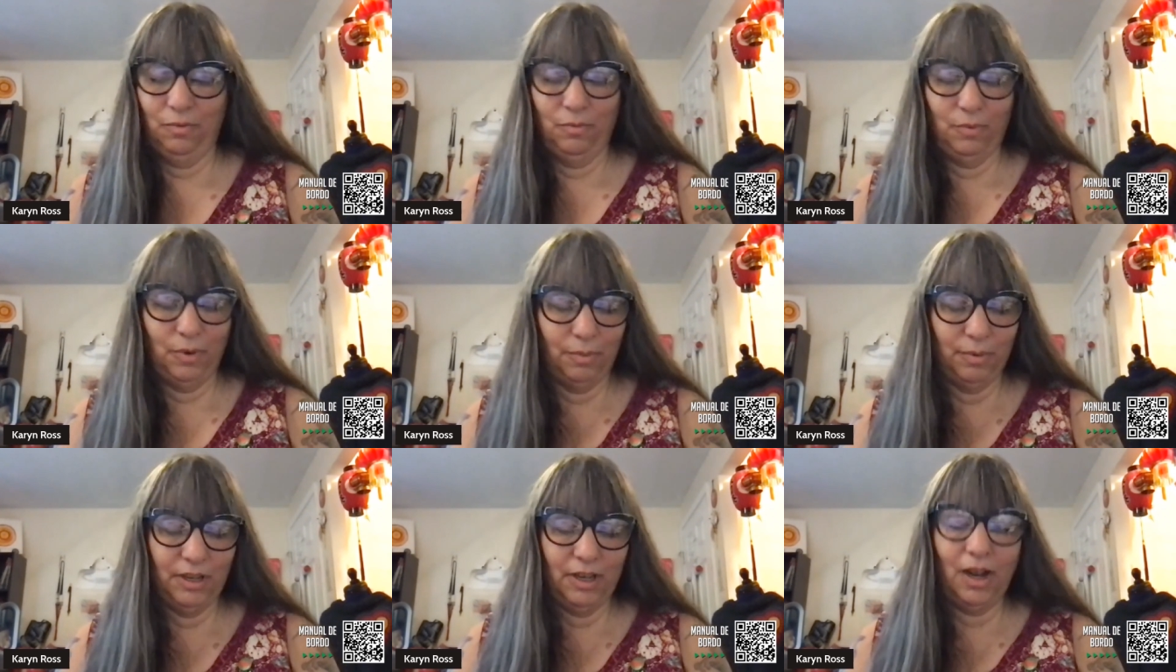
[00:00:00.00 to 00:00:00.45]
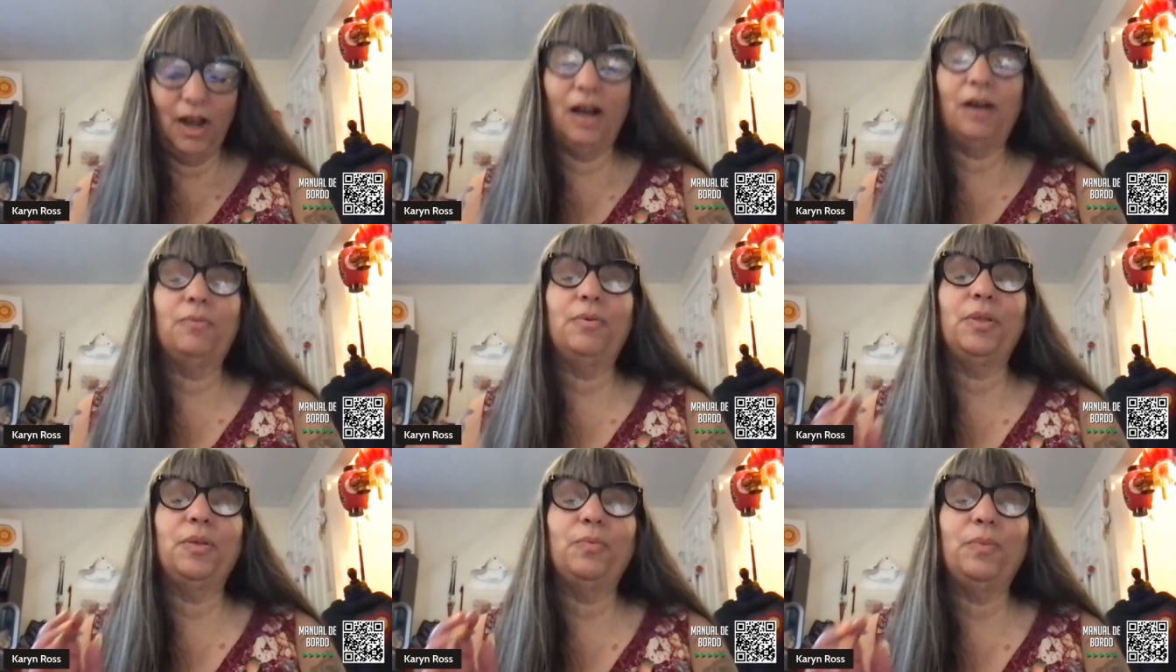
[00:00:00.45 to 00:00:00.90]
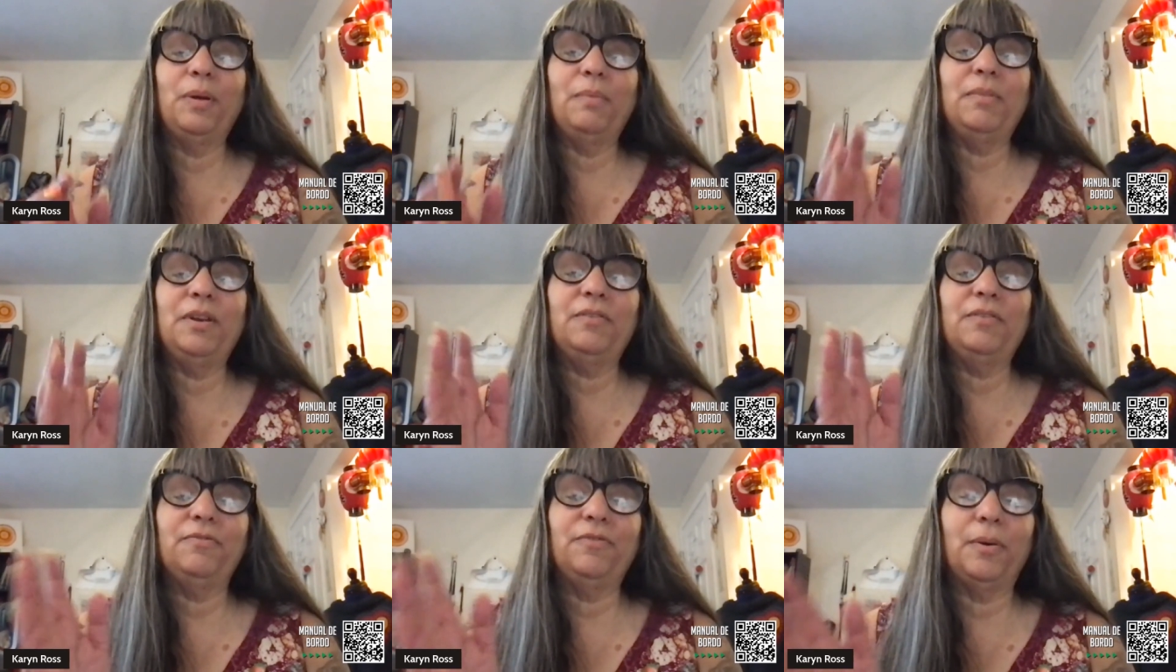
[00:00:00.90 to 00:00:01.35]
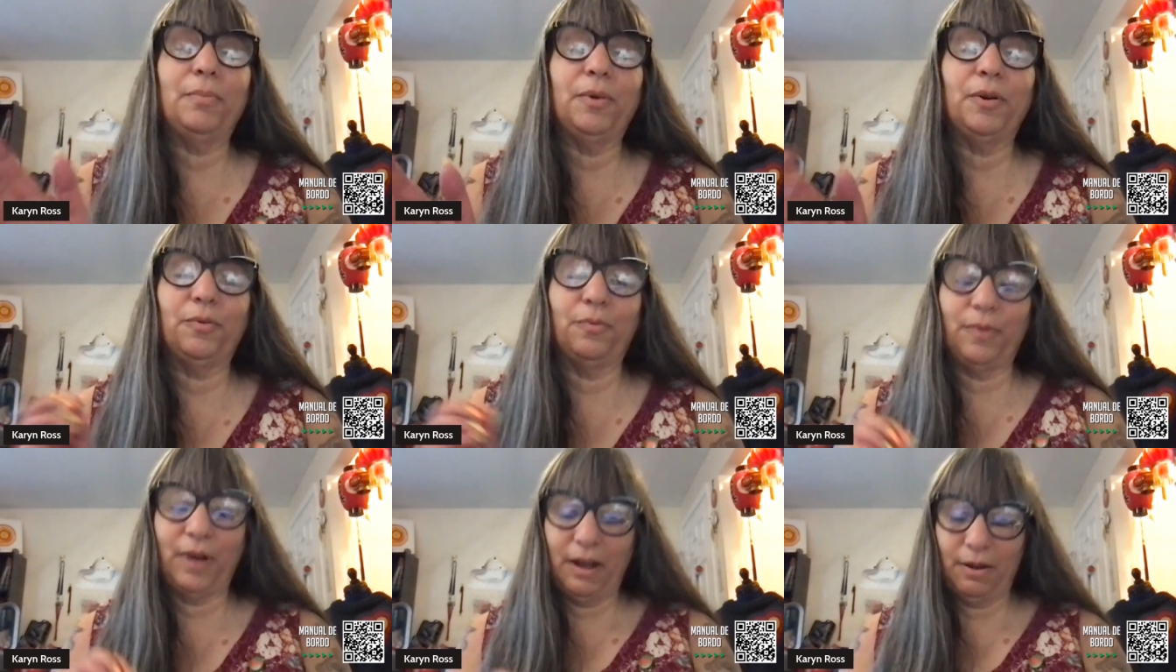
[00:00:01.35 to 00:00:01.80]
where we talk with women from
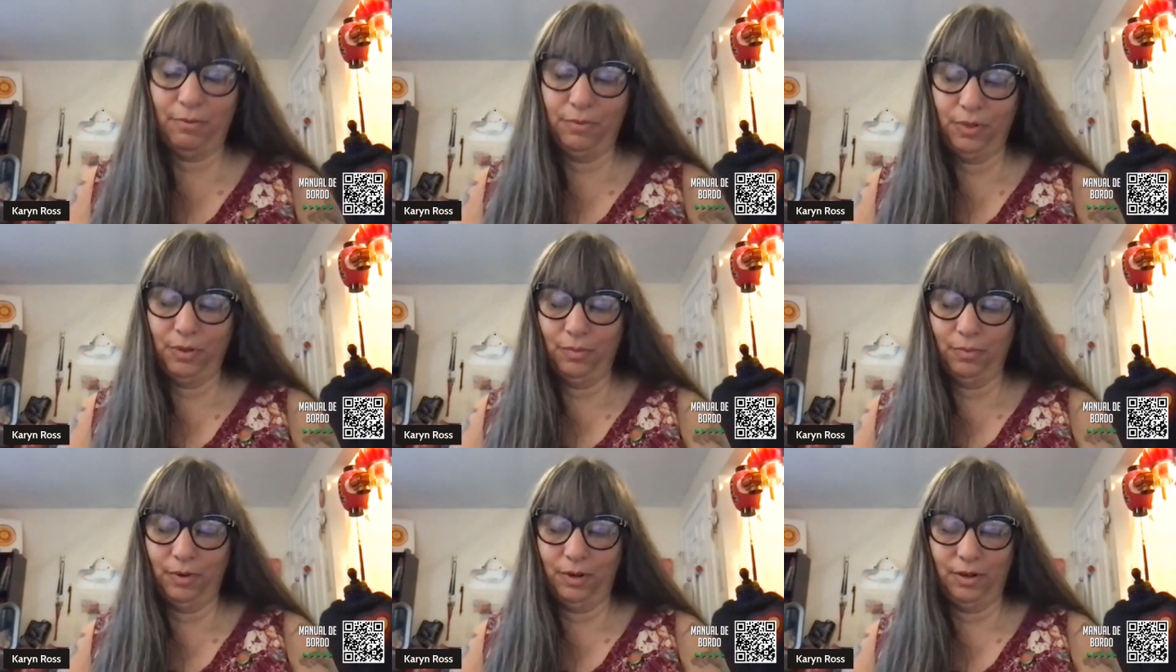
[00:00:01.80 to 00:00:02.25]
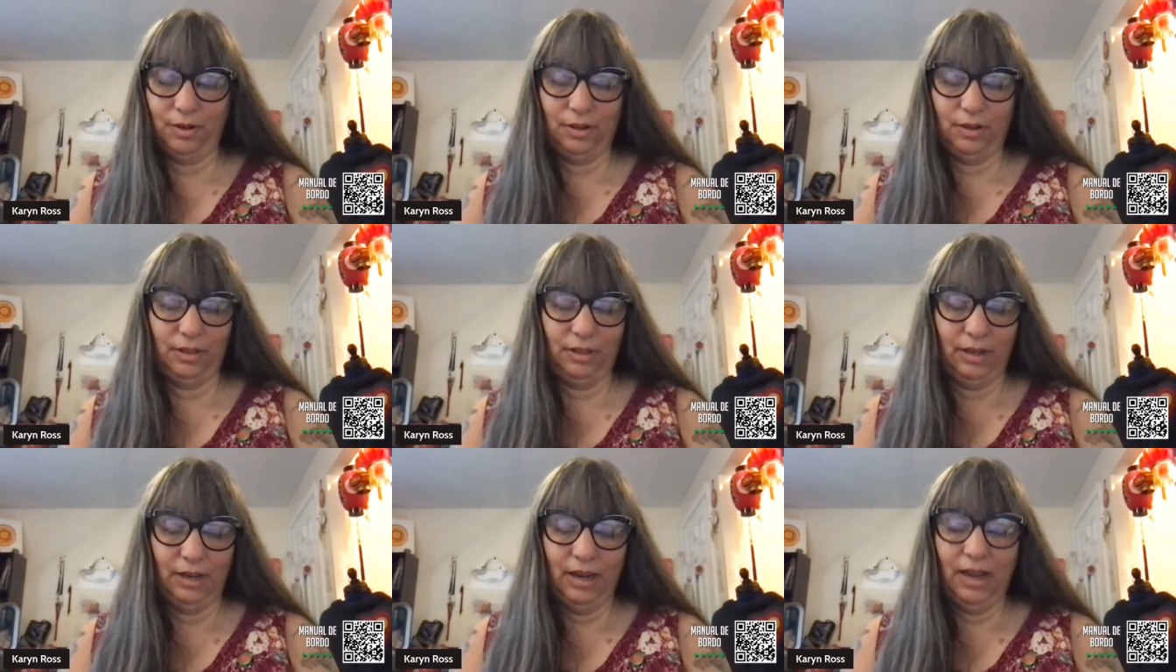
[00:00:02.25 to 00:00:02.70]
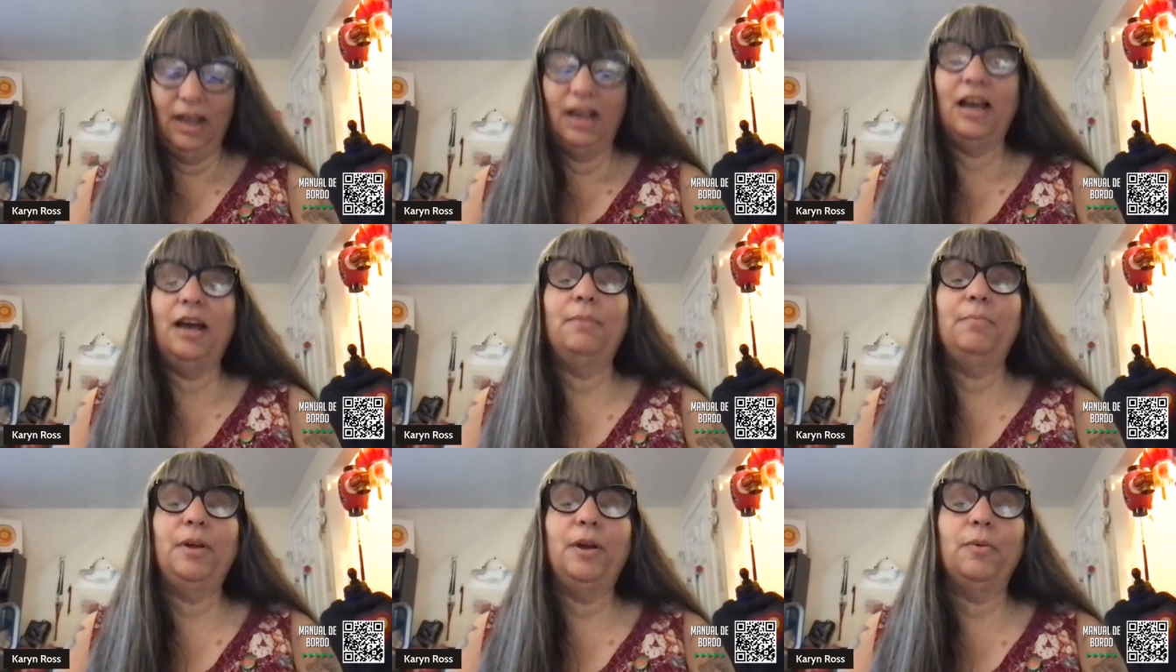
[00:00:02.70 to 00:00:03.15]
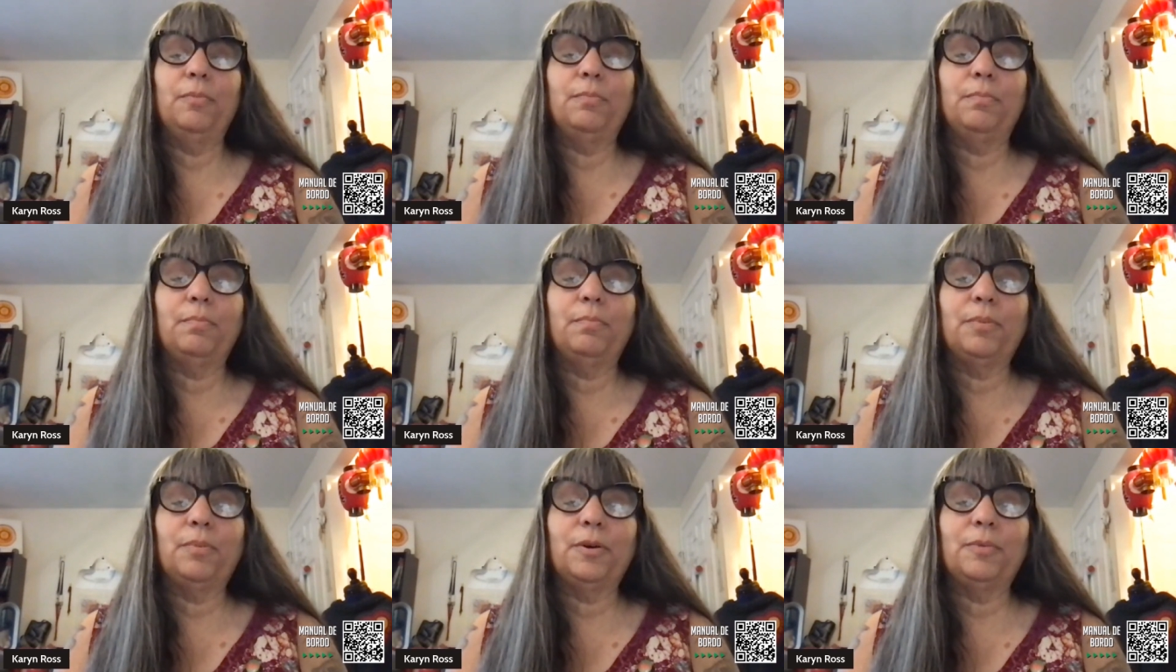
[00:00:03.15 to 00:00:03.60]
around the world about
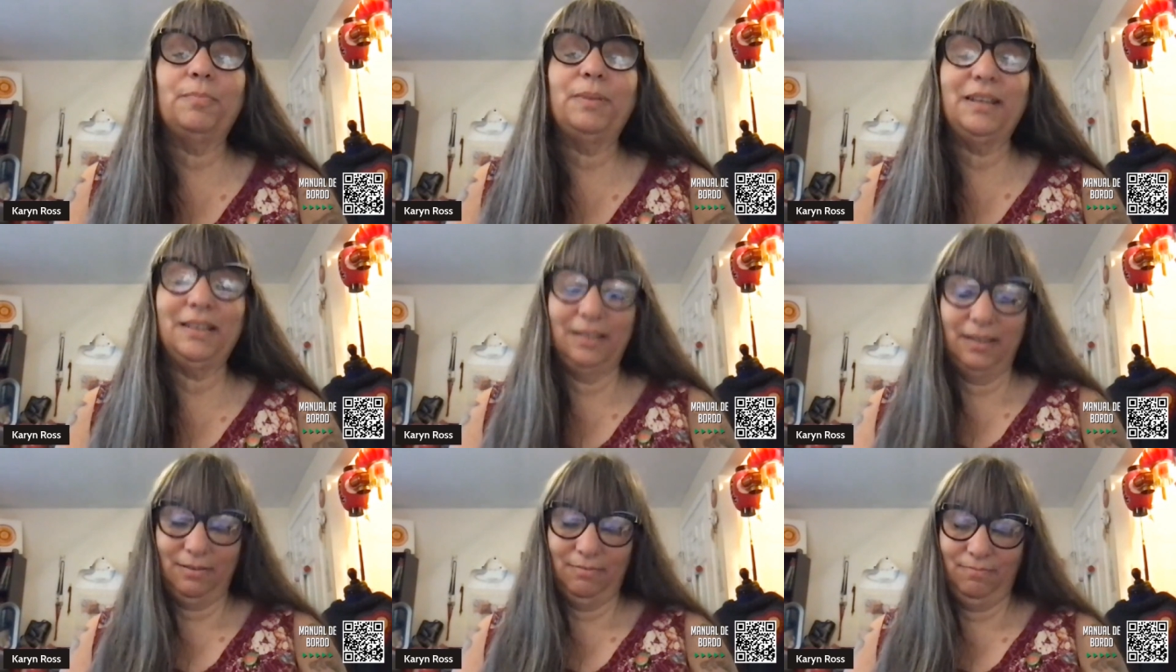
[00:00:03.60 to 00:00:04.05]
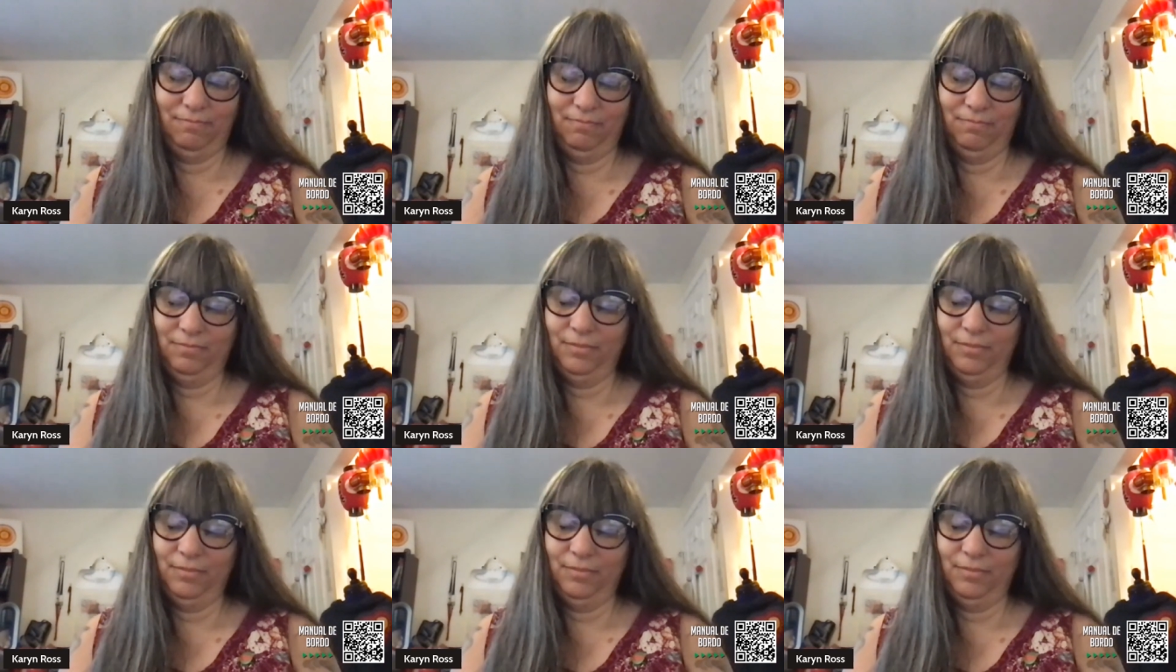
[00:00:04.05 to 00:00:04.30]
purpose,